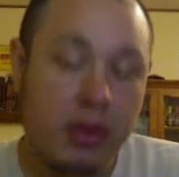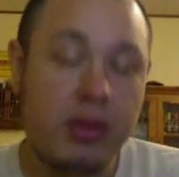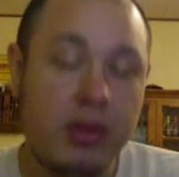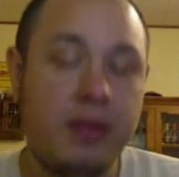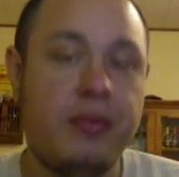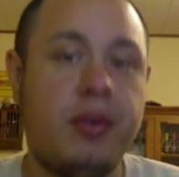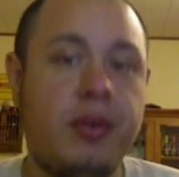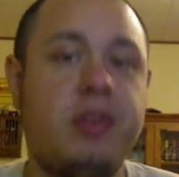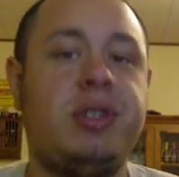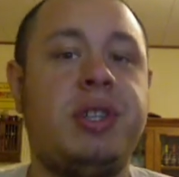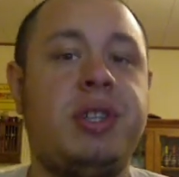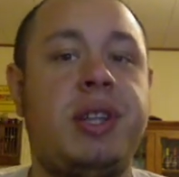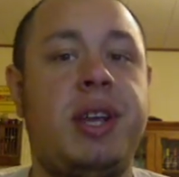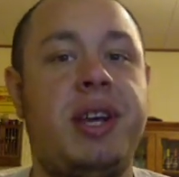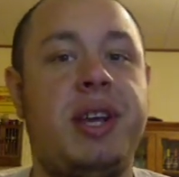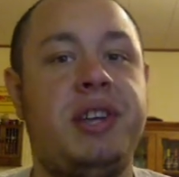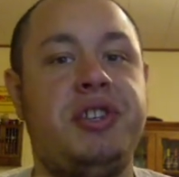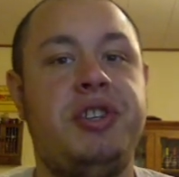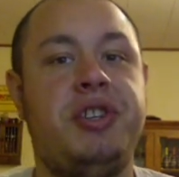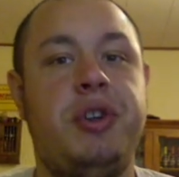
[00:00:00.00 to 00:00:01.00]
The first thing that
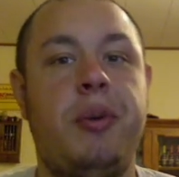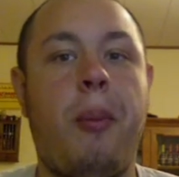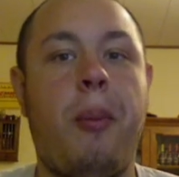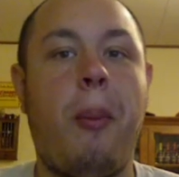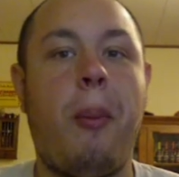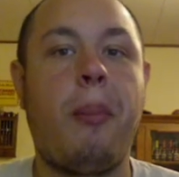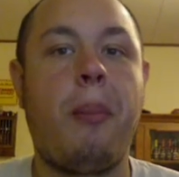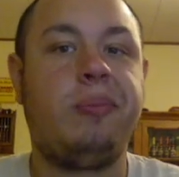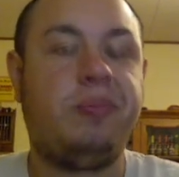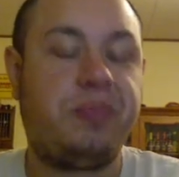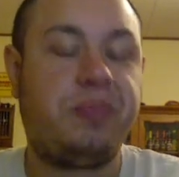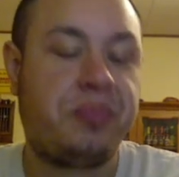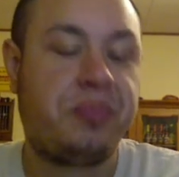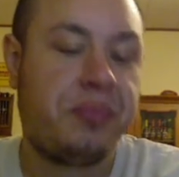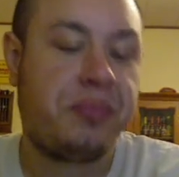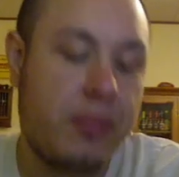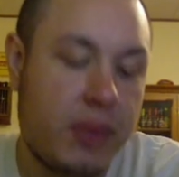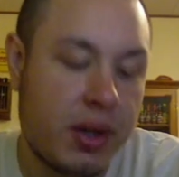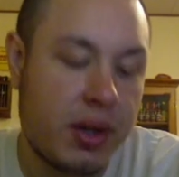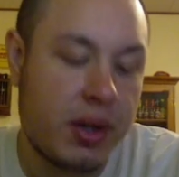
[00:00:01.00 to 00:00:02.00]
hits you
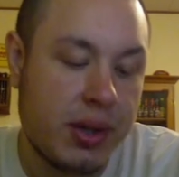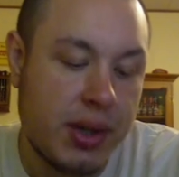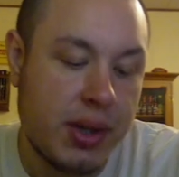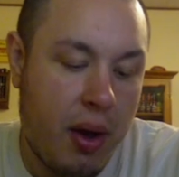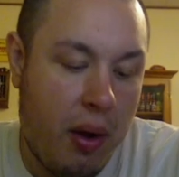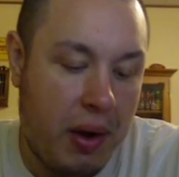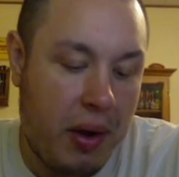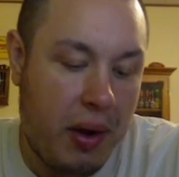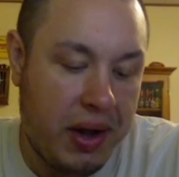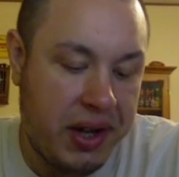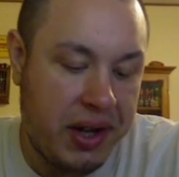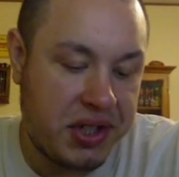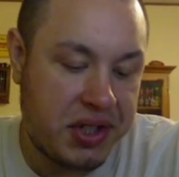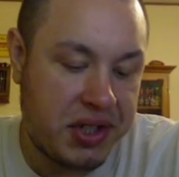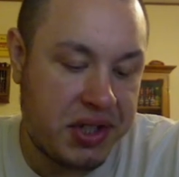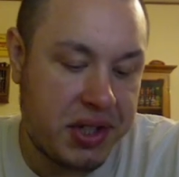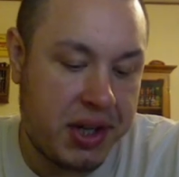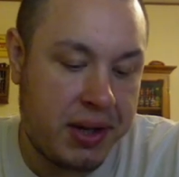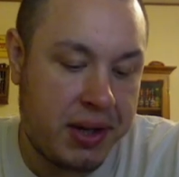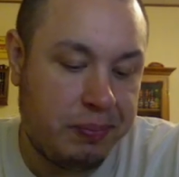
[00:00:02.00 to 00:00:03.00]
is
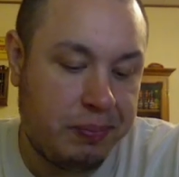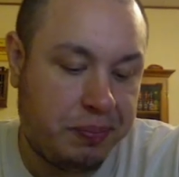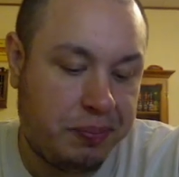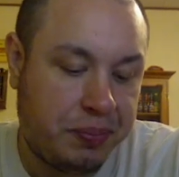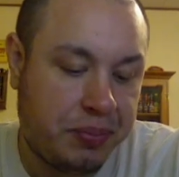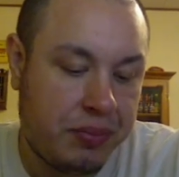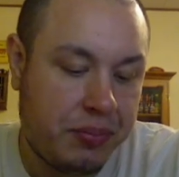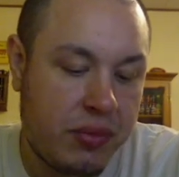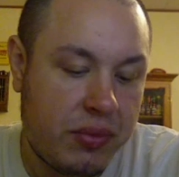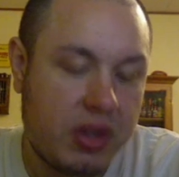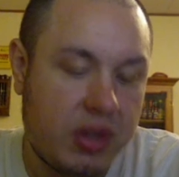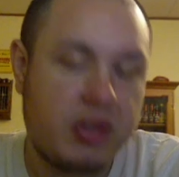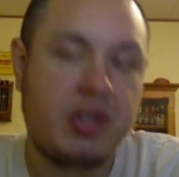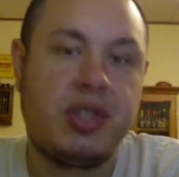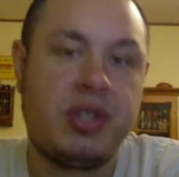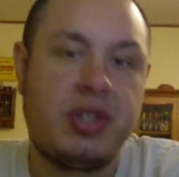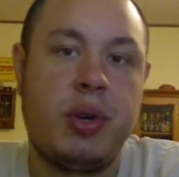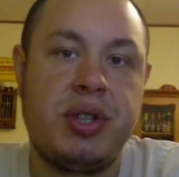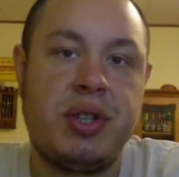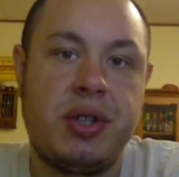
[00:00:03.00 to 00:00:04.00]
um, the
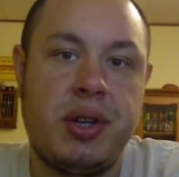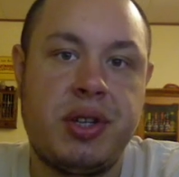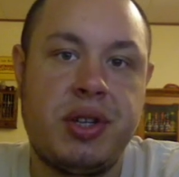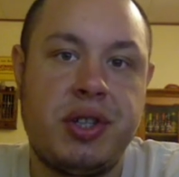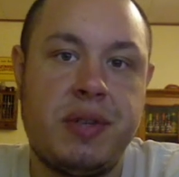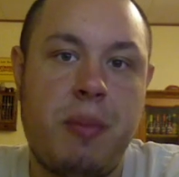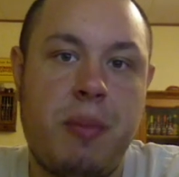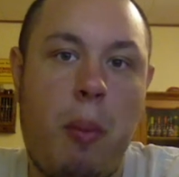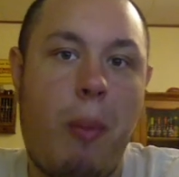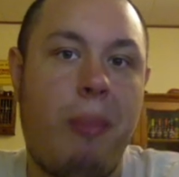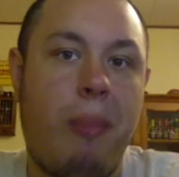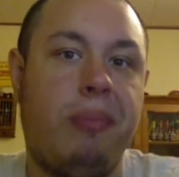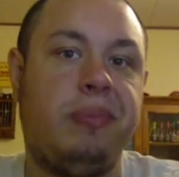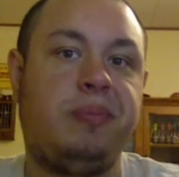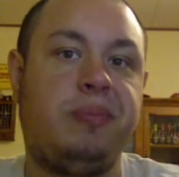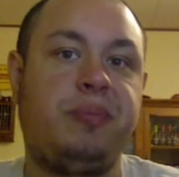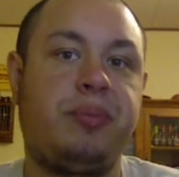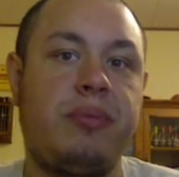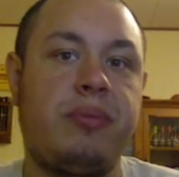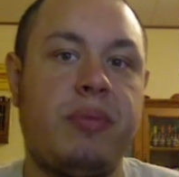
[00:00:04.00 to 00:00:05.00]
soy sauce.
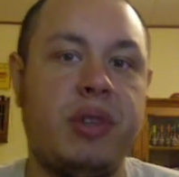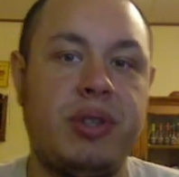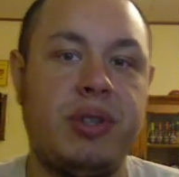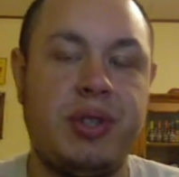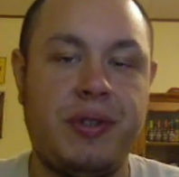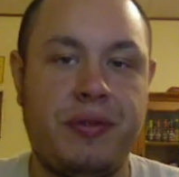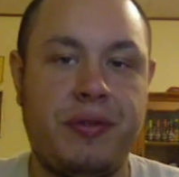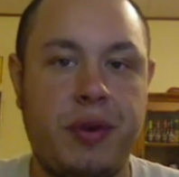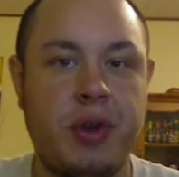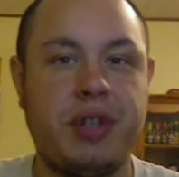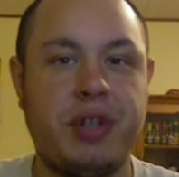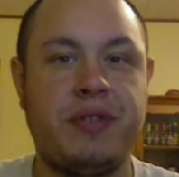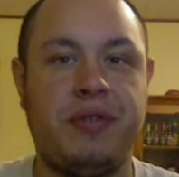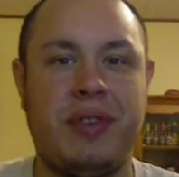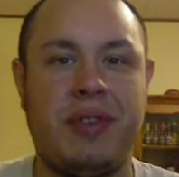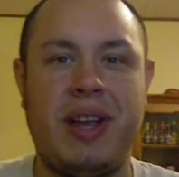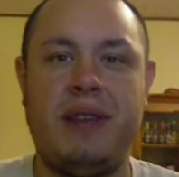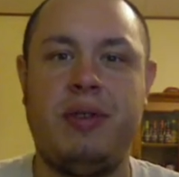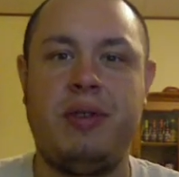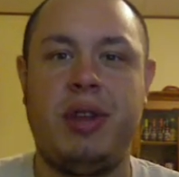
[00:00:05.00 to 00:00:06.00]
It's the first
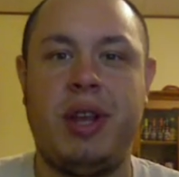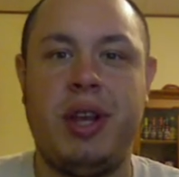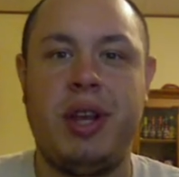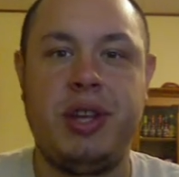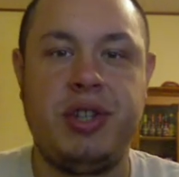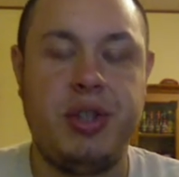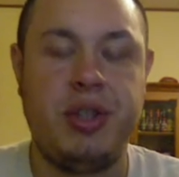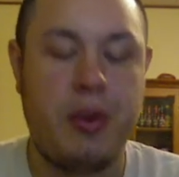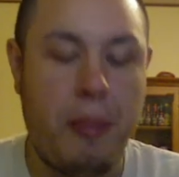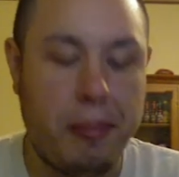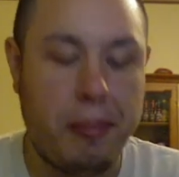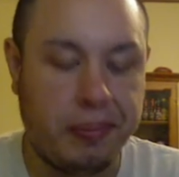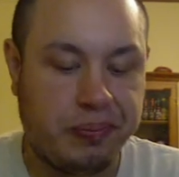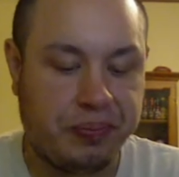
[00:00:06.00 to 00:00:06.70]
flavor that hits you.